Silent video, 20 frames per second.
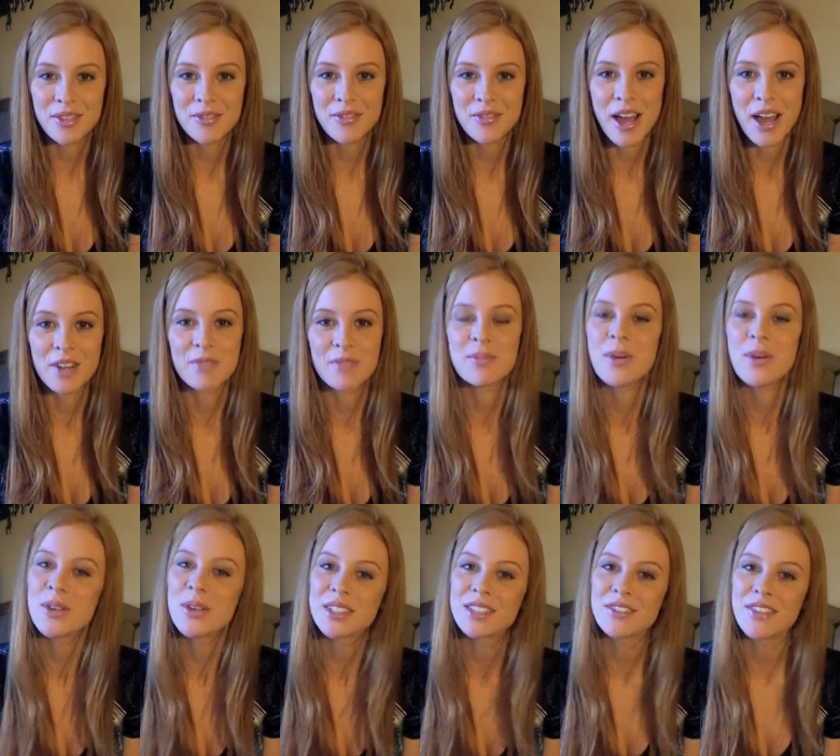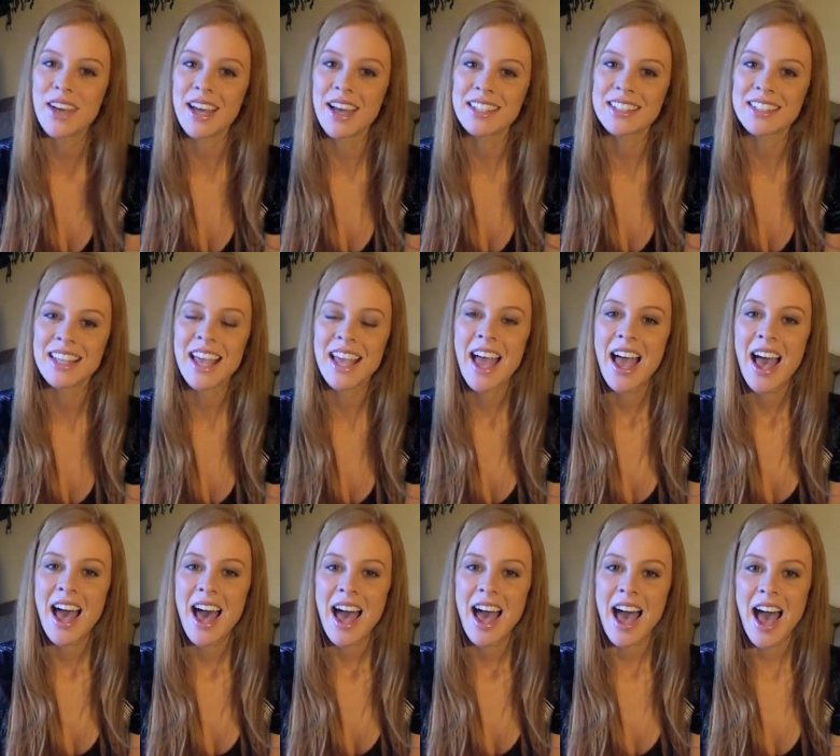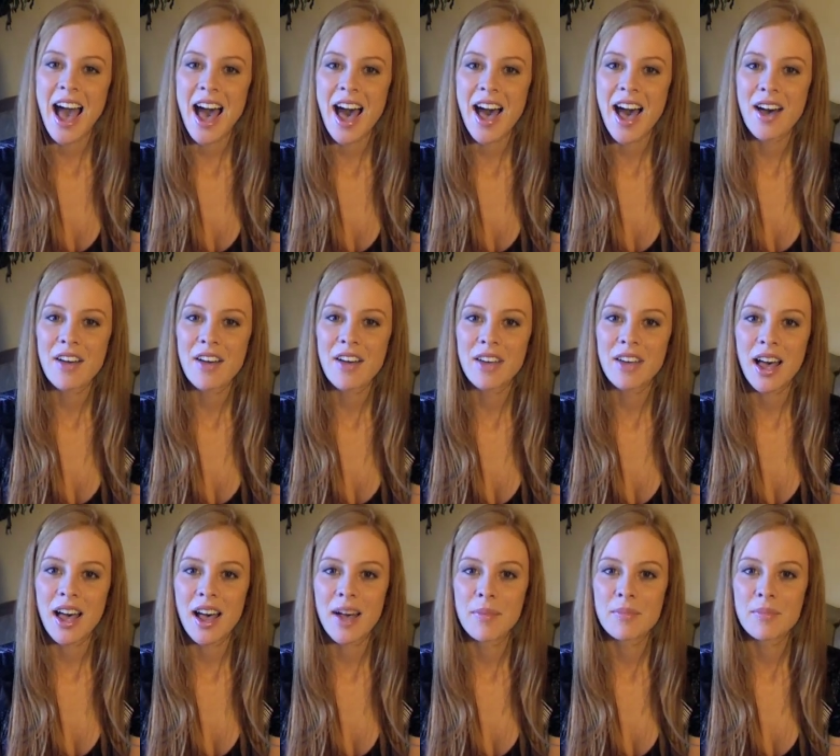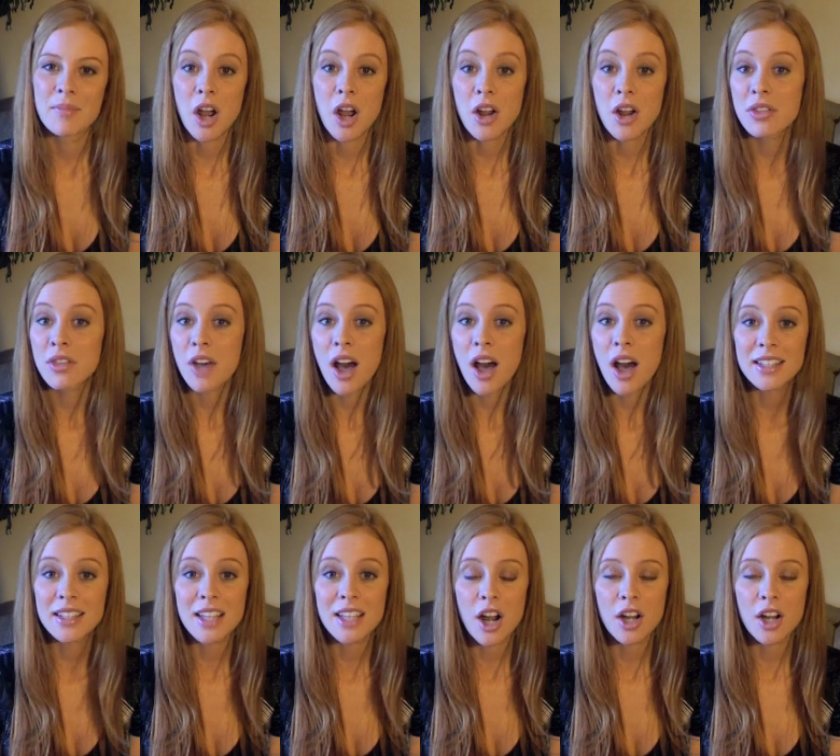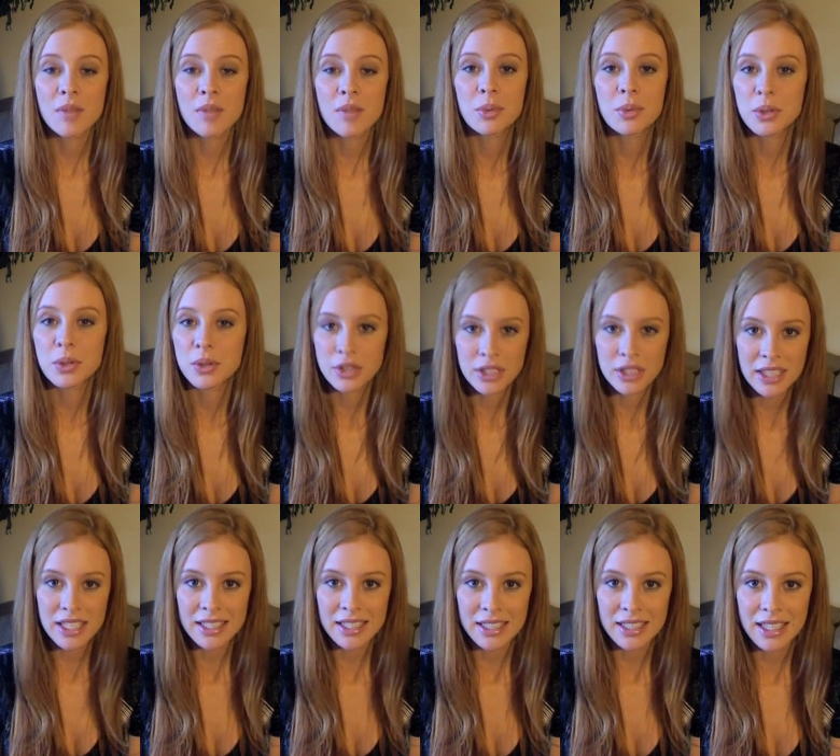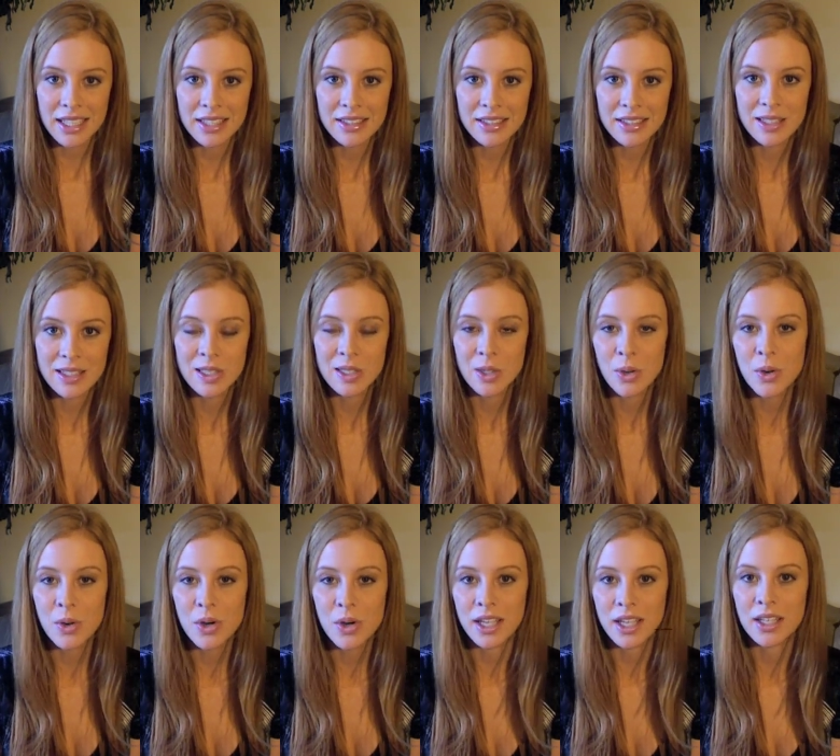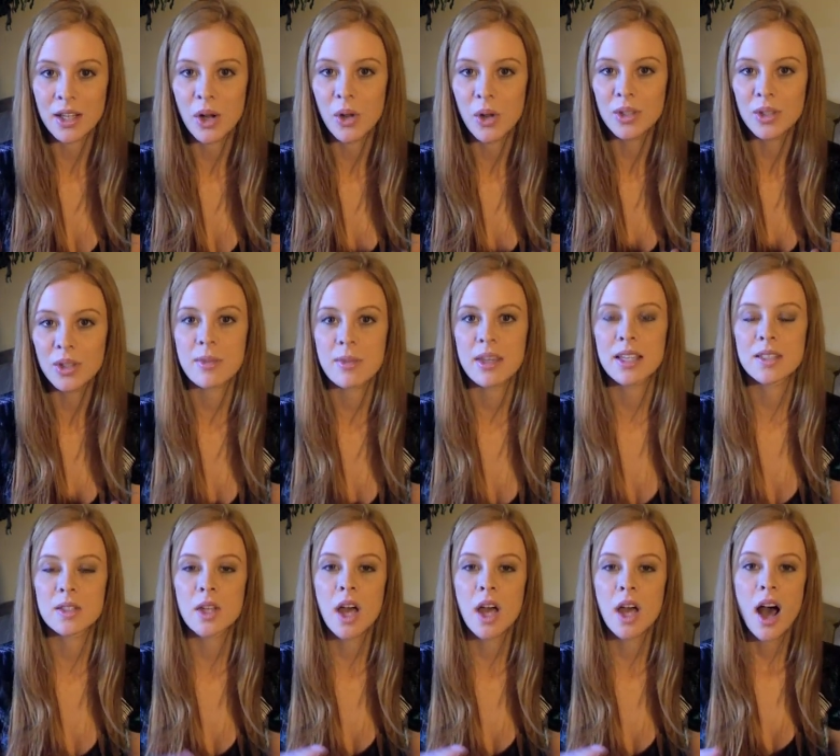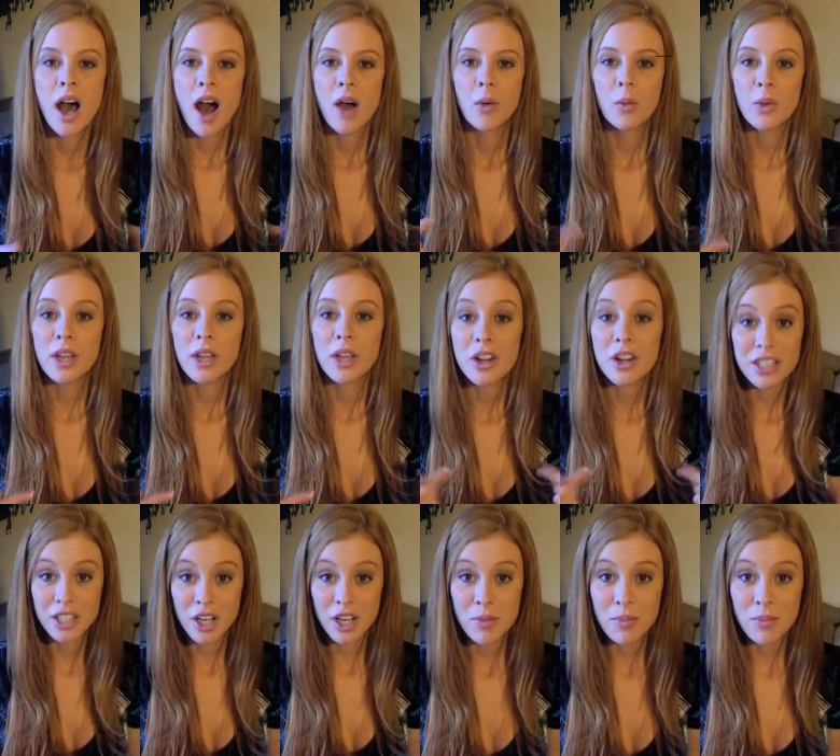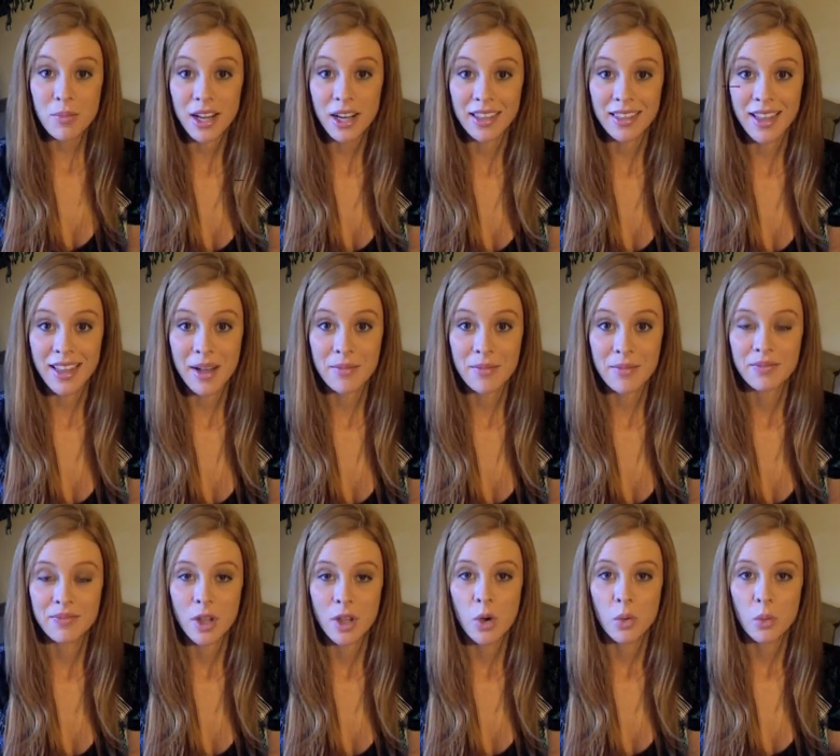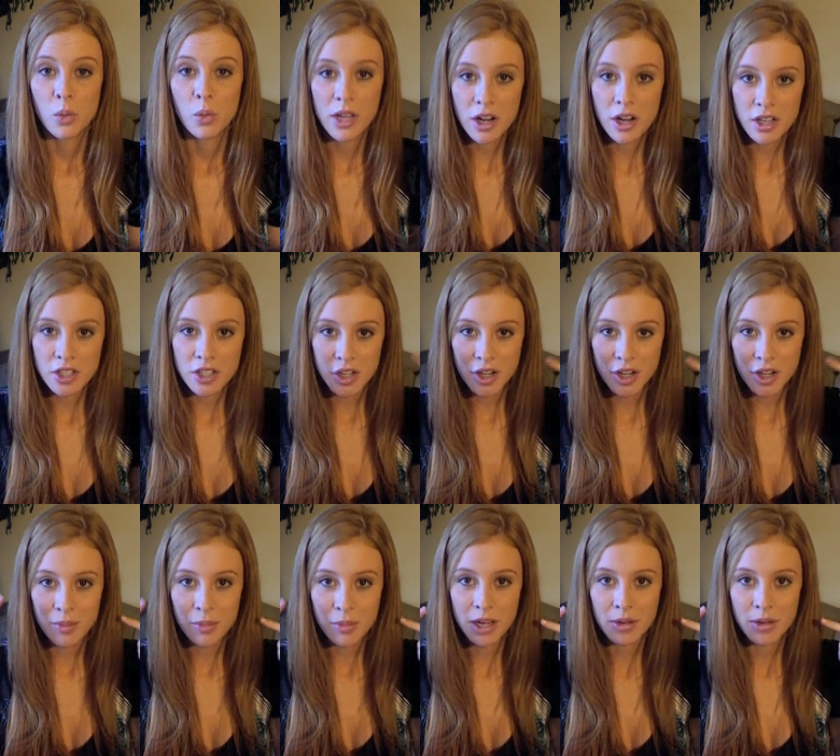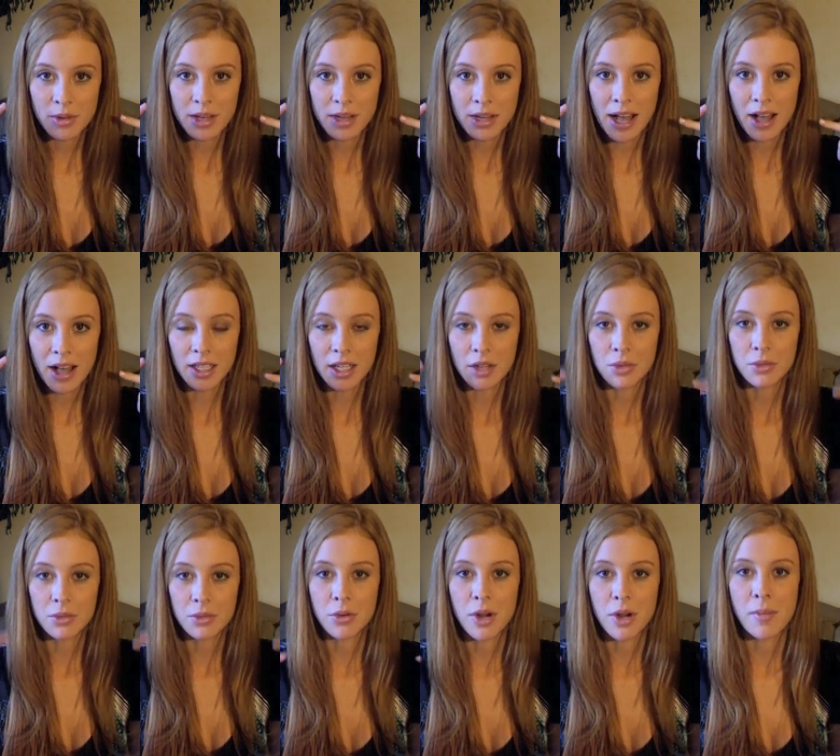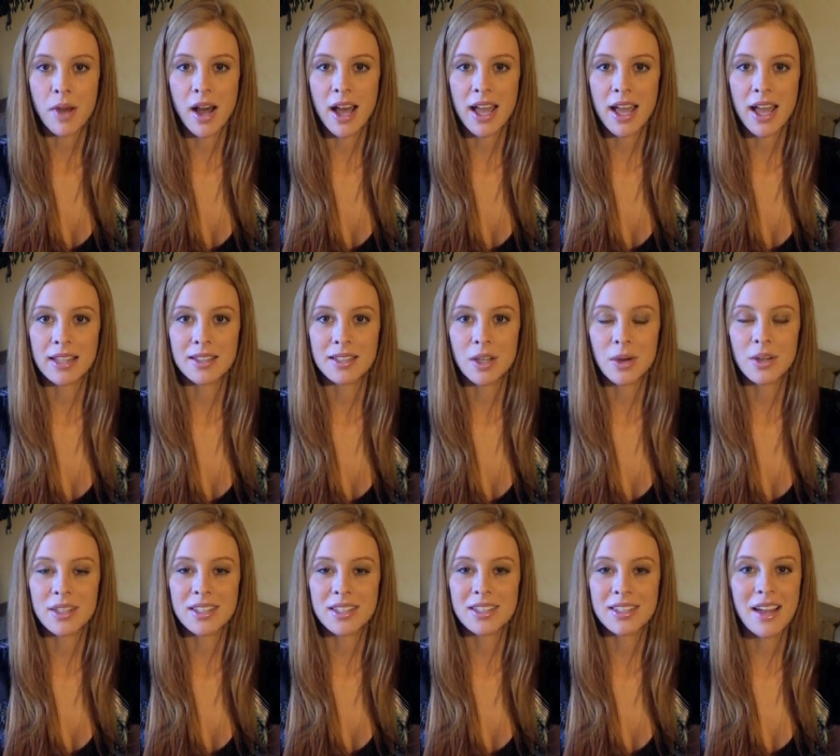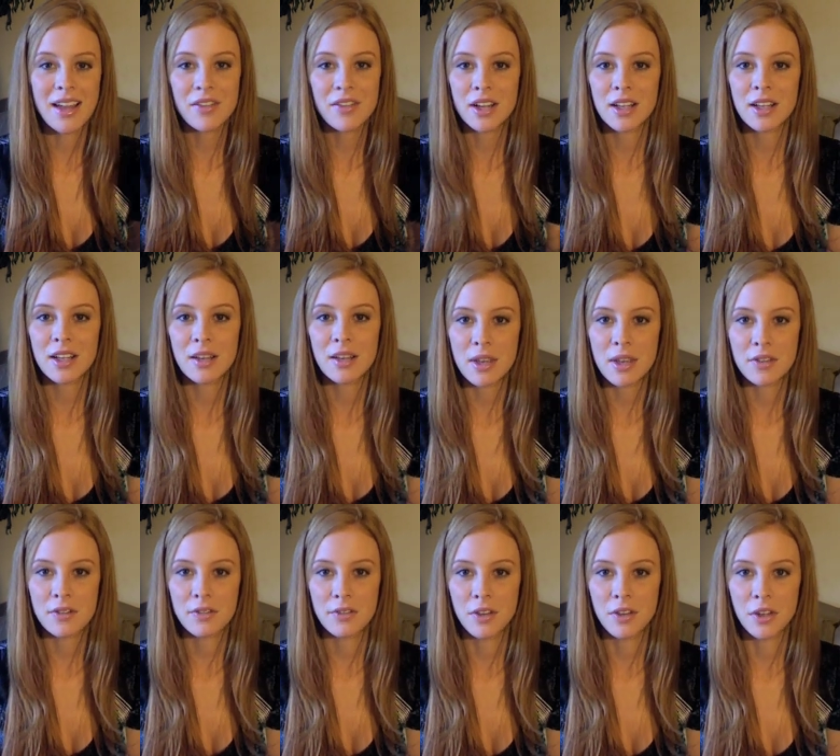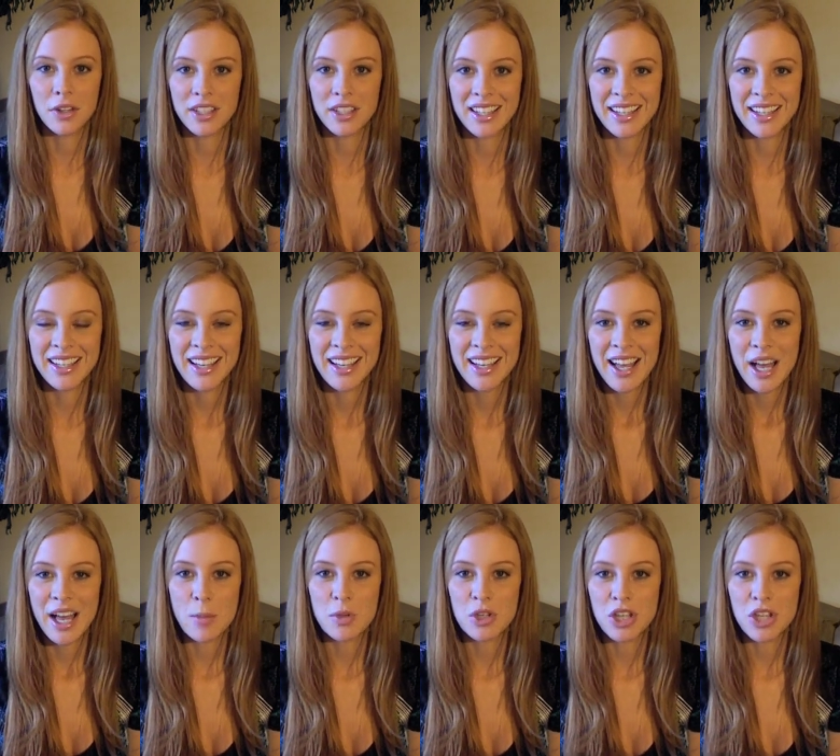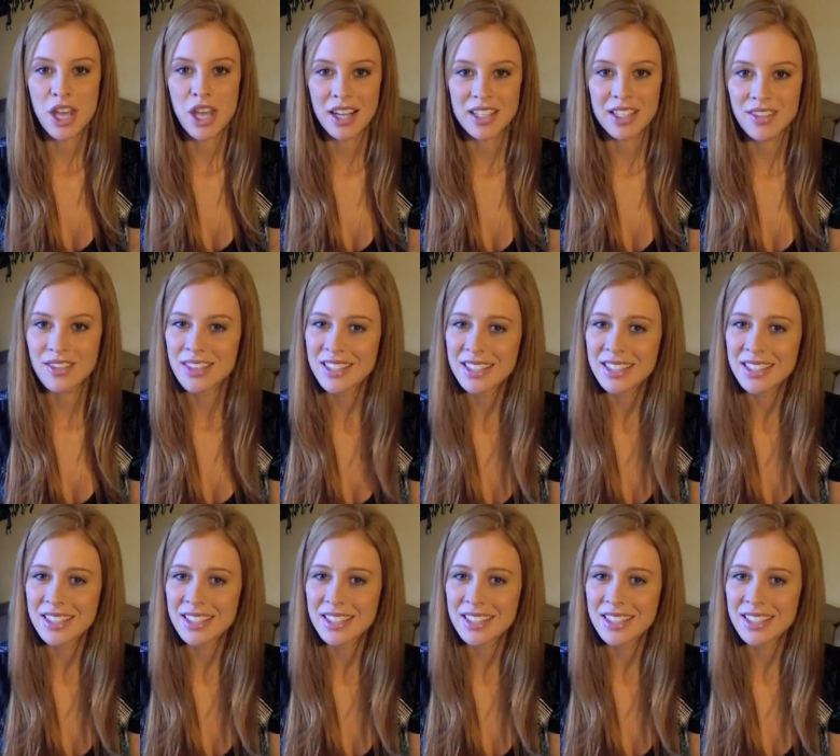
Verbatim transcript: In fact, most of us have um, our thoughts are completely distorted only because we are interpreting them. We are interpreting reality through our minds, so it's never going to be fully objective.